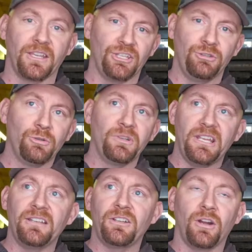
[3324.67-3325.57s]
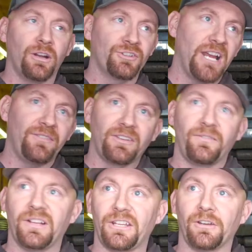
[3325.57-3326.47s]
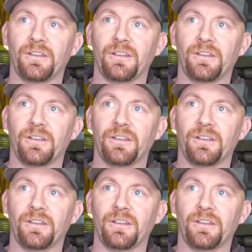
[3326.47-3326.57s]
Can you do an in-car driving video?